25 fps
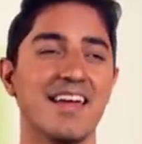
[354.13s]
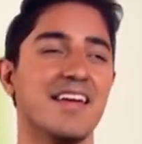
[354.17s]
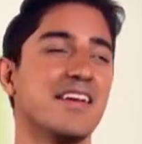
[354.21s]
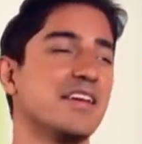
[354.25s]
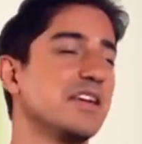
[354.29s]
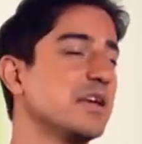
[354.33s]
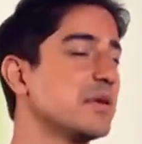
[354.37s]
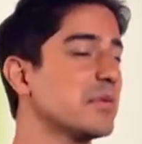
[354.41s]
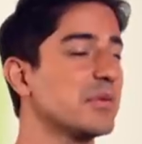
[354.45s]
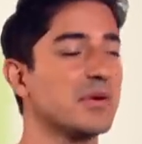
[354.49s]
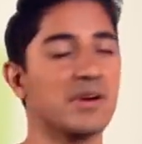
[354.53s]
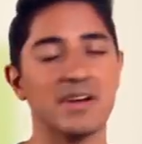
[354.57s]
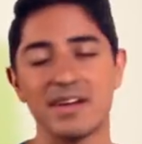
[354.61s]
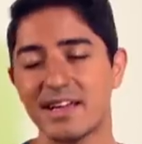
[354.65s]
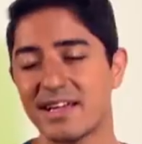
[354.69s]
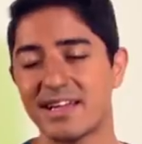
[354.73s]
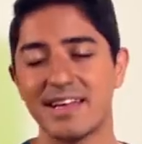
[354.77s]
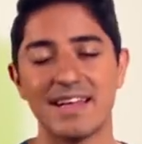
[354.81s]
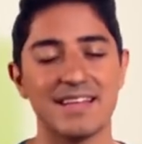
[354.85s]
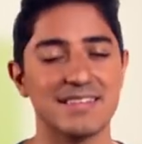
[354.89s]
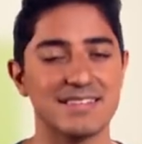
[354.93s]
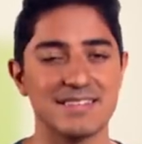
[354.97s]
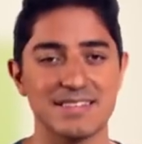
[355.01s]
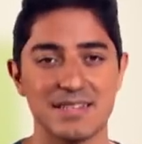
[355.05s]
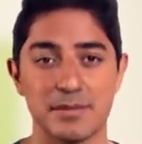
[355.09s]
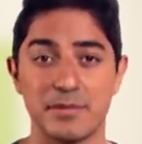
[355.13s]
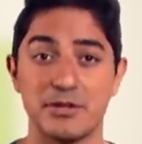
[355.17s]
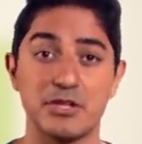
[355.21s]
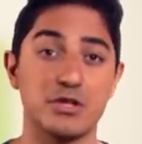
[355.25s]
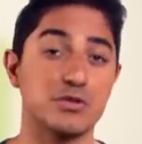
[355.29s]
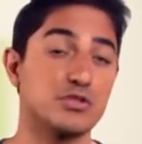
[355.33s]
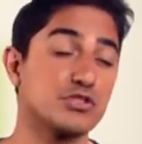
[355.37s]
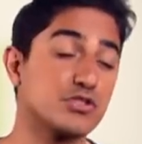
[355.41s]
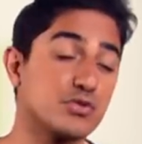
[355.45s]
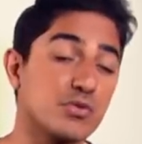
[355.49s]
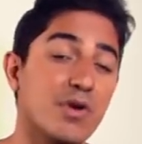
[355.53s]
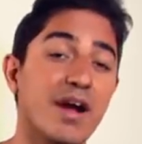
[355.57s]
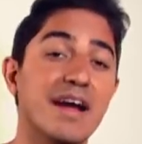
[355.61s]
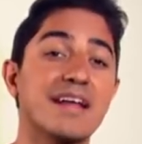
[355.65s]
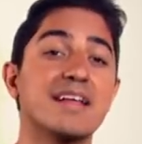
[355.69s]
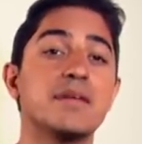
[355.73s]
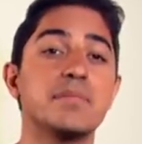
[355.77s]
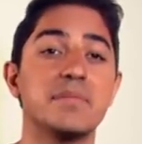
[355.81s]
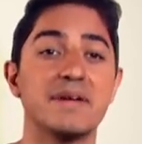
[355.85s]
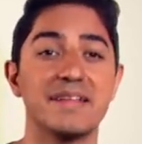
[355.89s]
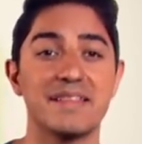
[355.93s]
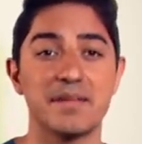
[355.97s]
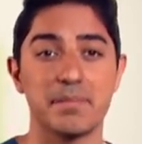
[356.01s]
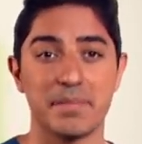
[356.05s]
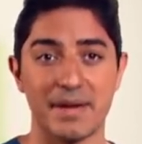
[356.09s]
You weren't a necessary, I mean, you tried to
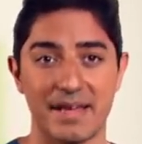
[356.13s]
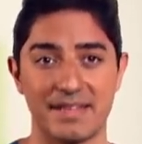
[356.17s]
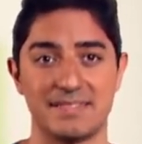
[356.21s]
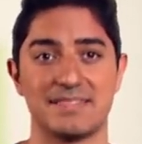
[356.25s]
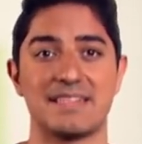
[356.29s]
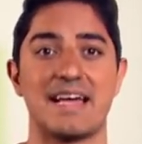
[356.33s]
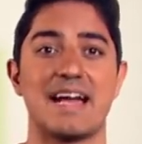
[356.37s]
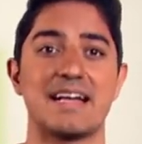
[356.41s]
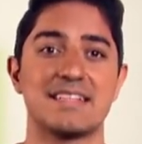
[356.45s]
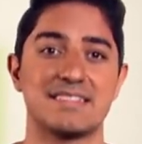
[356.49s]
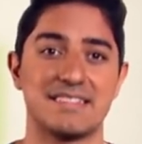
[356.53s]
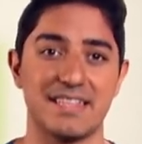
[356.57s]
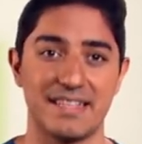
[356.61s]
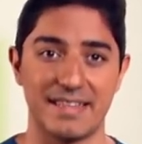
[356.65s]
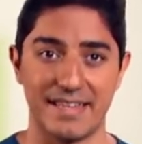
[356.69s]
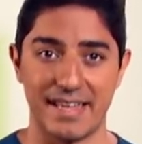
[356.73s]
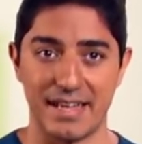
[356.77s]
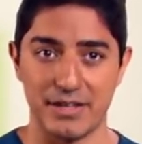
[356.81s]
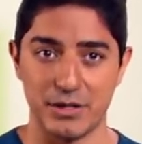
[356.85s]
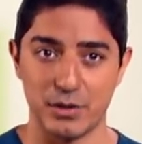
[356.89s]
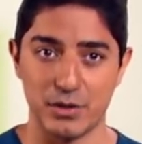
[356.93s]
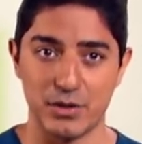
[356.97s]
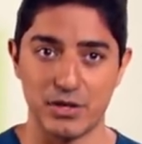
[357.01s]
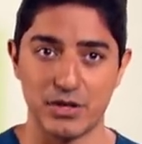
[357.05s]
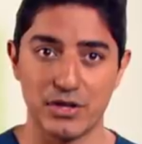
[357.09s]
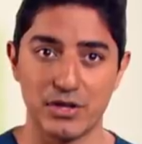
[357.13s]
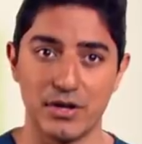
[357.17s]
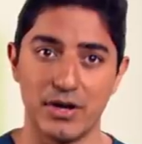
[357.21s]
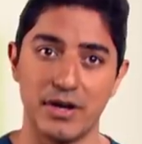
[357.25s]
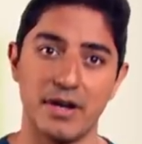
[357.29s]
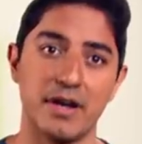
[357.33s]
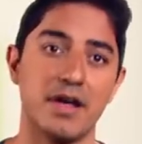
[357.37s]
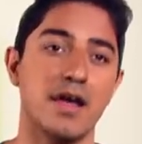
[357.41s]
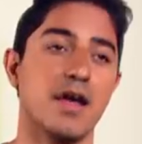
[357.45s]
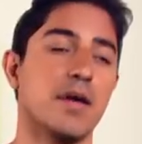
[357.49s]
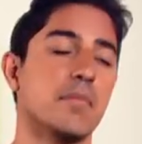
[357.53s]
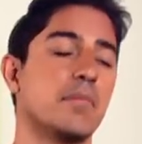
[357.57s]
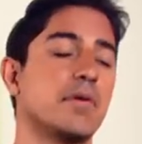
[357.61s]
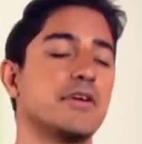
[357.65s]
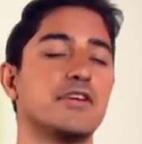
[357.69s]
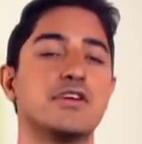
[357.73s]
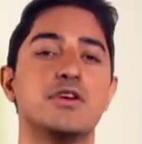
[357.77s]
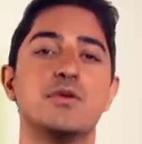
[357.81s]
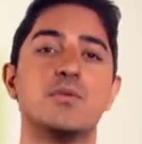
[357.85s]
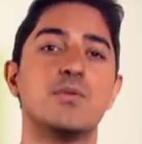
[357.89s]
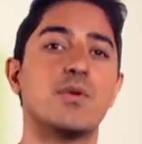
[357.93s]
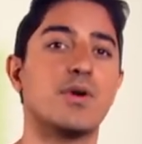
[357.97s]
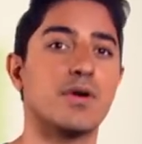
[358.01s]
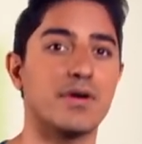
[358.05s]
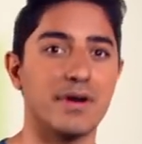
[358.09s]
be the best asset that you could, but you
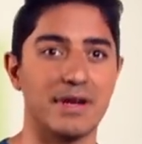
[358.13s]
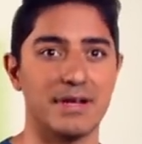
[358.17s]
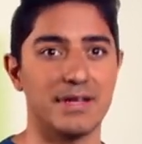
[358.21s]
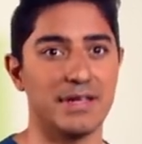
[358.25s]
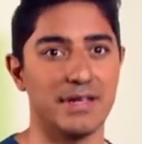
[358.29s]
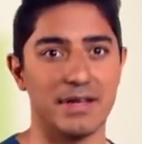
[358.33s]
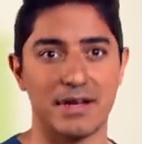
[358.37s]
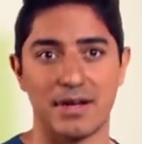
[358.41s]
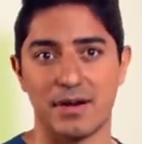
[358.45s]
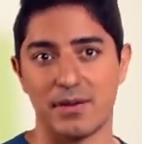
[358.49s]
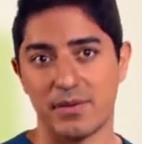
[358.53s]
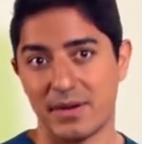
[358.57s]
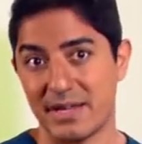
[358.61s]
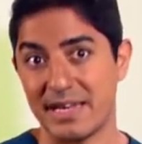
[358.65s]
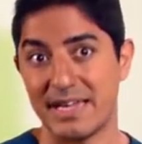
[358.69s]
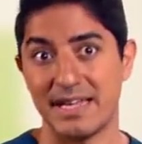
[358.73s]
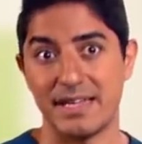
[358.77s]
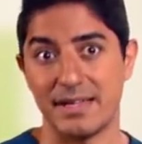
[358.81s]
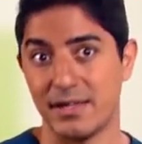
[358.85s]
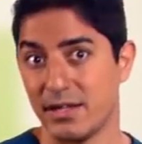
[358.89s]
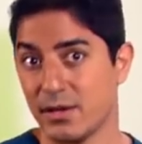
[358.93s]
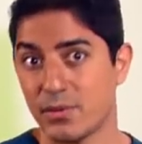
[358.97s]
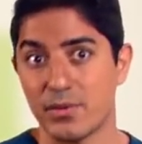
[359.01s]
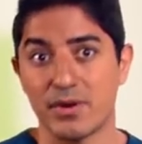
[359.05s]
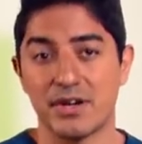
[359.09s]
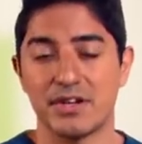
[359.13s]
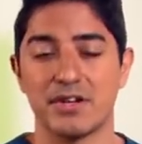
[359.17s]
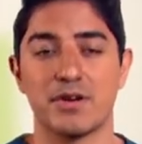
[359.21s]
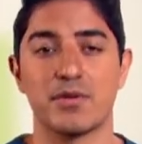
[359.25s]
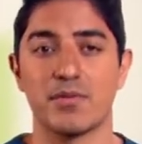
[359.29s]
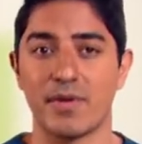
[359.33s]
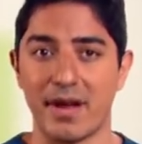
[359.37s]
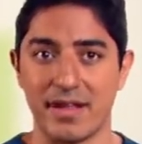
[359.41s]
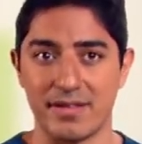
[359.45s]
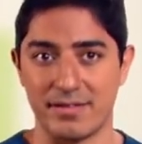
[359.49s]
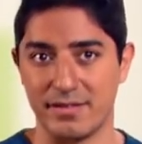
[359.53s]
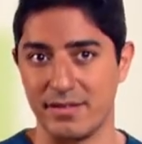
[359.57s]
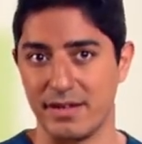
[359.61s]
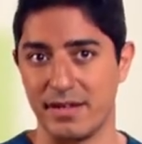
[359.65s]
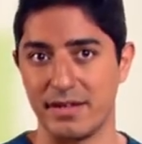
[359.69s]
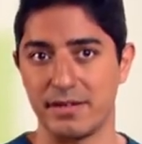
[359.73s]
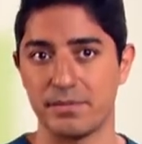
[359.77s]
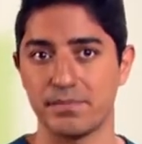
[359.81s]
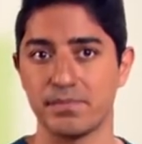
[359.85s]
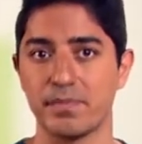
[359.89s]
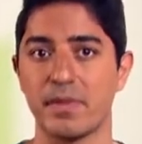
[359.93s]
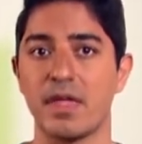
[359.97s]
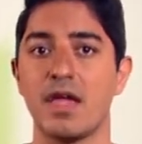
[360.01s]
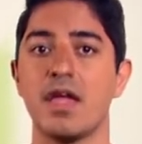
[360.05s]
weren't, you know, and you weren't a resident.